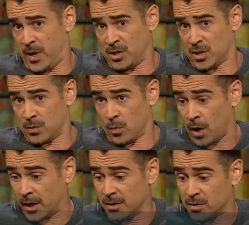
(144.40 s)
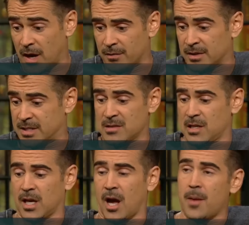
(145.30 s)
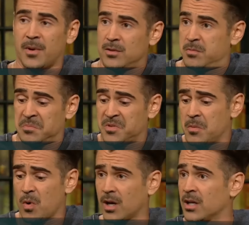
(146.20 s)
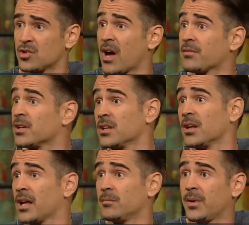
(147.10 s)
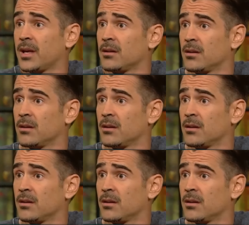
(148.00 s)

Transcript: just working and travelling, sounds like a cop out, but between no, working no. and travelling and, and being